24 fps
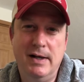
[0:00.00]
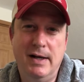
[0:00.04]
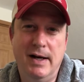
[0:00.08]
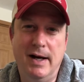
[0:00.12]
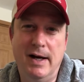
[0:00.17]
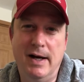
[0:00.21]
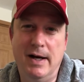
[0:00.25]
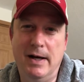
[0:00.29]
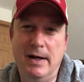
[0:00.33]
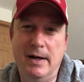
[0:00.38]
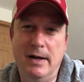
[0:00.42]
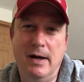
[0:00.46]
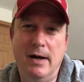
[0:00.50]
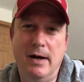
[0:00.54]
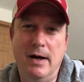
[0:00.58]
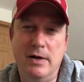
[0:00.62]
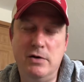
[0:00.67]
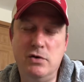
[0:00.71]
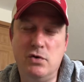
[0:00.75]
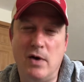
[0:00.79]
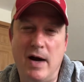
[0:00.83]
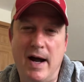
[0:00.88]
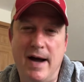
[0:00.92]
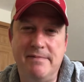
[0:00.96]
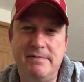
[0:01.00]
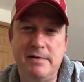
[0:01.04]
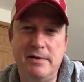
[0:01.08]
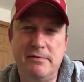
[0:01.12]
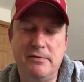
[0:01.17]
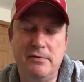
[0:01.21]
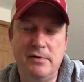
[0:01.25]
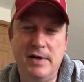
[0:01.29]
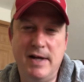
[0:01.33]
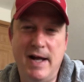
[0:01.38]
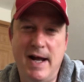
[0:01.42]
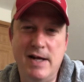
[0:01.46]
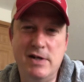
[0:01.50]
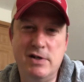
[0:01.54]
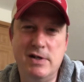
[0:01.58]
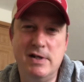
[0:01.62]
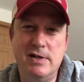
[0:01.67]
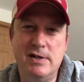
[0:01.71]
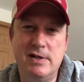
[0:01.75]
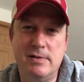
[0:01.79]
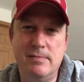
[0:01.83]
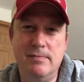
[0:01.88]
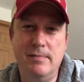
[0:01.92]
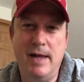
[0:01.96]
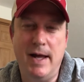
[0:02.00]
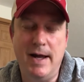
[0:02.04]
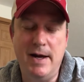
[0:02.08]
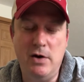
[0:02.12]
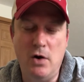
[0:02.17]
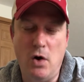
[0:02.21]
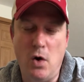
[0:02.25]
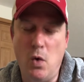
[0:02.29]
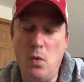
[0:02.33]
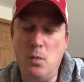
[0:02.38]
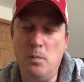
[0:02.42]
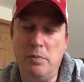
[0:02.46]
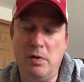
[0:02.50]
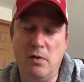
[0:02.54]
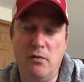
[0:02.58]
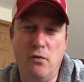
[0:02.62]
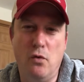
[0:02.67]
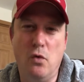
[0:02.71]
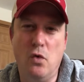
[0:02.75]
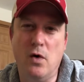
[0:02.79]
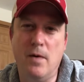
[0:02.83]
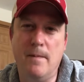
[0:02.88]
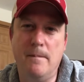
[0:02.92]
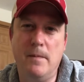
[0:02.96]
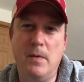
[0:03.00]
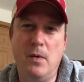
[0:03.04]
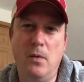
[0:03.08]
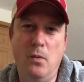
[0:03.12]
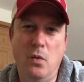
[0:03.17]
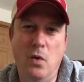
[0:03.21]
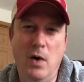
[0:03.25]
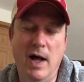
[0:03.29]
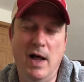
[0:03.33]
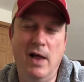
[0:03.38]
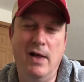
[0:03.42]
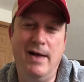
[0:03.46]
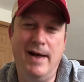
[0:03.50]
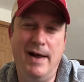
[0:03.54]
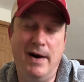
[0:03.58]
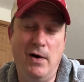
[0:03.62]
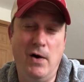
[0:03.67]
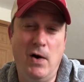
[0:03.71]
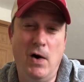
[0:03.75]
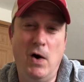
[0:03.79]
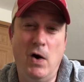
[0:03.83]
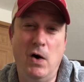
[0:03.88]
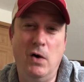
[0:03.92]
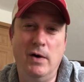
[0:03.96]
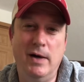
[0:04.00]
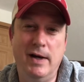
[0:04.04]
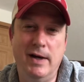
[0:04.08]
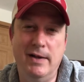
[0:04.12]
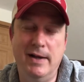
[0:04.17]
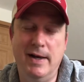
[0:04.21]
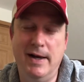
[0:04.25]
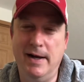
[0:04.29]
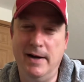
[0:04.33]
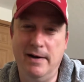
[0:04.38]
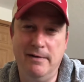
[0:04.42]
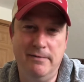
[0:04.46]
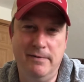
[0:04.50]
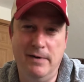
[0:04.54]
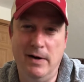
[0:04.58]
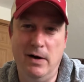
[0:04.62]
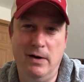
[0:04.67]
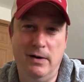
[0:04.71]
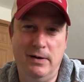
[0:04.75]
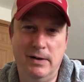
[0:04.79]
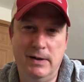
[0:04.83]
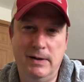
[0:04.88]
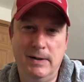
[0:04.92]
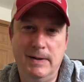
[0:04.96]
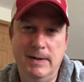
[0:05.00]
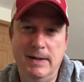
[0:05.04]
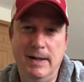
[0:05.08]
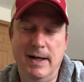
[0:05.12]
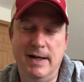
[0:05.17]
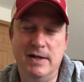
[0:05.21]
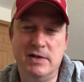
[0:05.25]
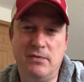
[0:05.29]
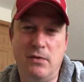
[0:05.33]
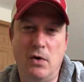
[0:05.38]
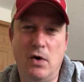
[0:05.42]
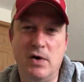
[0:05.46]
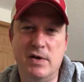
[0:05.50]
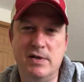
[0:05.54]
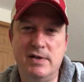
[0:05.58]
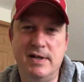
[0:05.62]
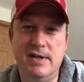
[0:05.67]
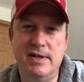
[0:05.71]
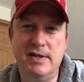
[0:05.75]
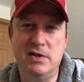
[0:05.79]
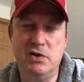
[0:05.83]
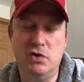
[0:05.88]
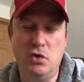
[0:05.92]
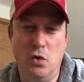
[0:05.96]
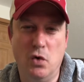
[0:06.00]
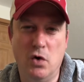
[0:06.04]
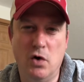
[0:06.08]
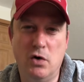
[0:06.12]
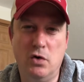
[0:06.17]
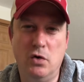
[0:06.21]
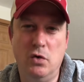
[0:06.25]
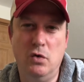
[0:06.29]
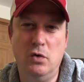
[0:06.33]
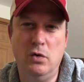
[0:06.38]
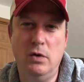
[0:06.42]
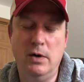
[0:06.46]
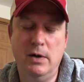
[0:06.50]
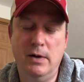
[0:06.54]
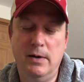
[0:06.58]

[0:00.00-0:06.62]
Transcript: Undrafted free agents, they don't perform well at all in the NFL as far as historical